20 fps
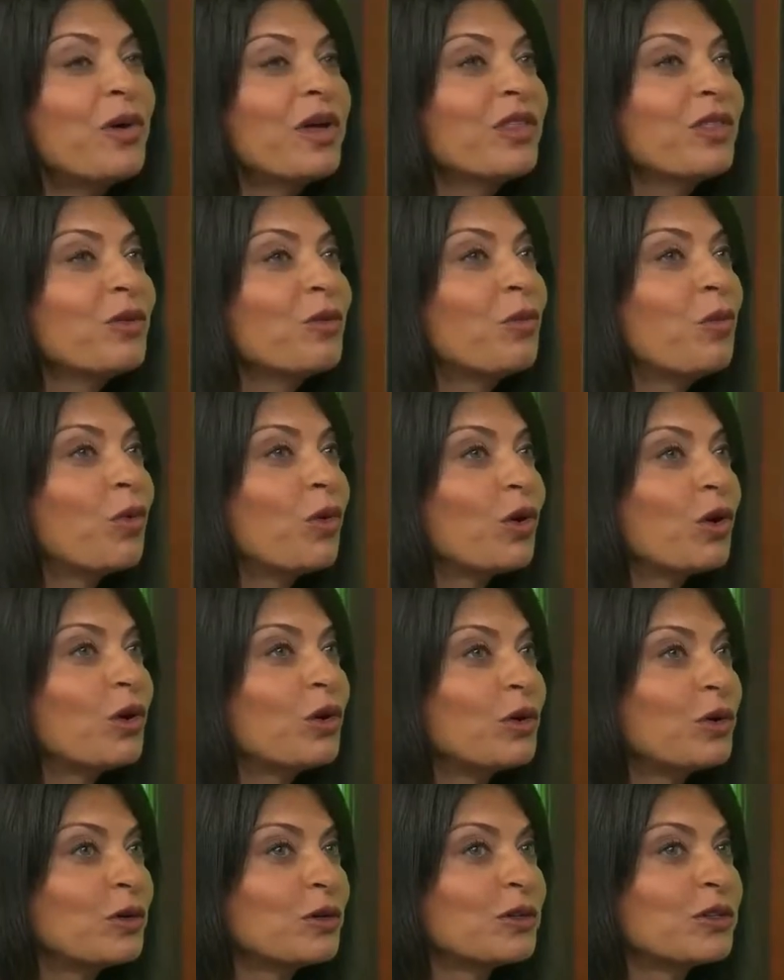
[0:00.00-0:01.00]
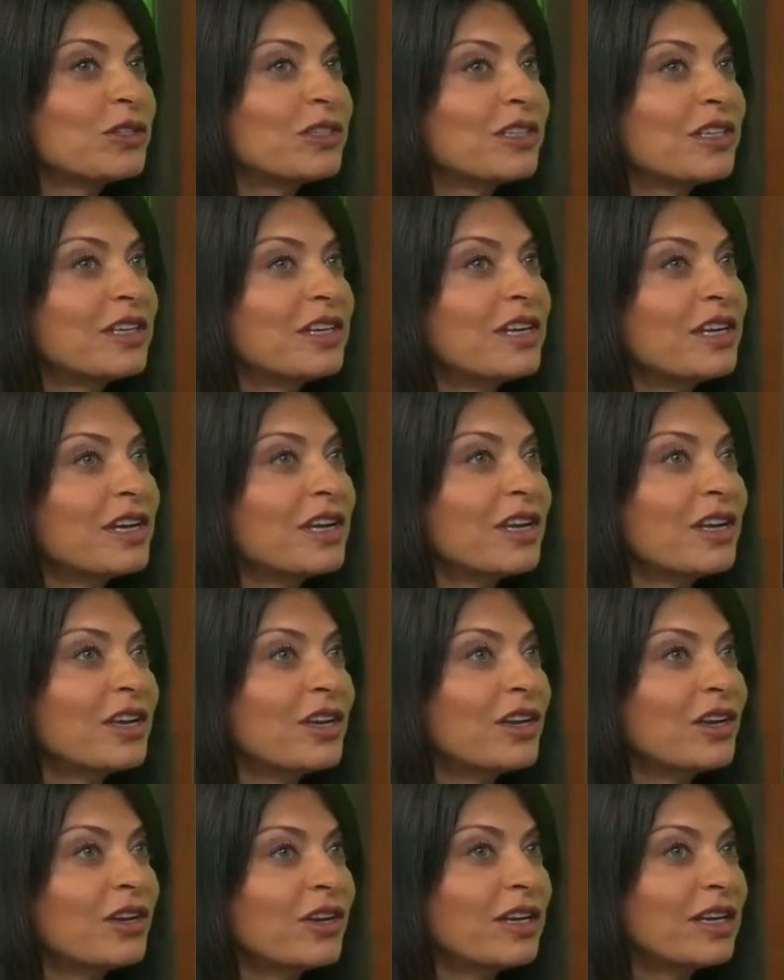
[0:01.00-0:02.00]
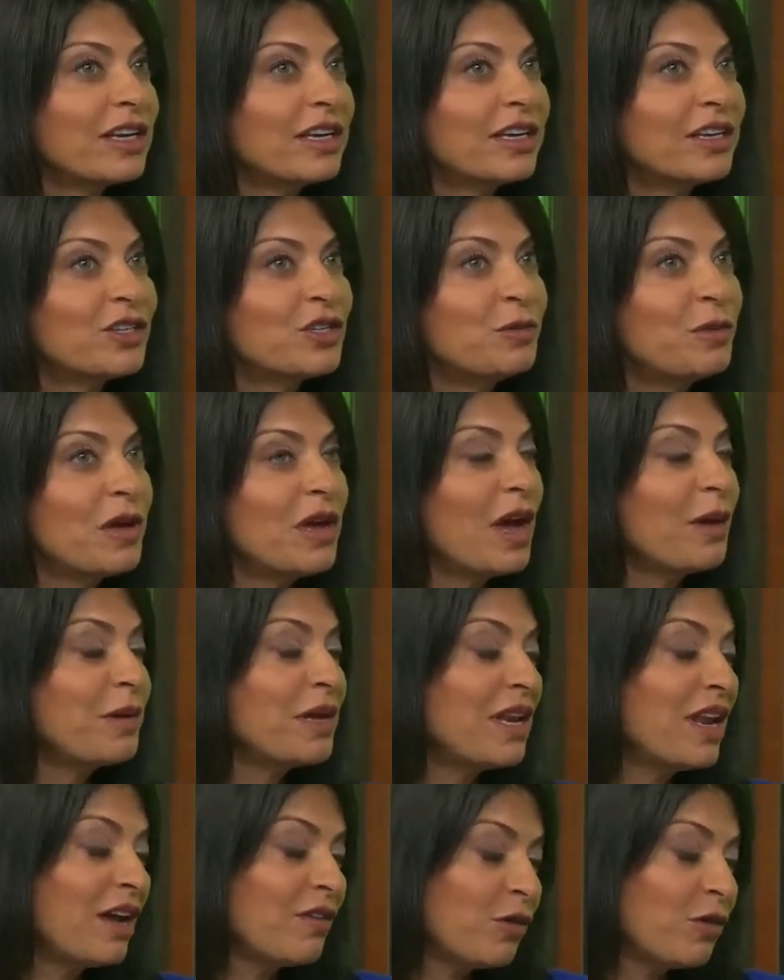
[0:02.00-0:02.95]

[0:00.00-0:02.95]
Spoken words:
in the world I mean,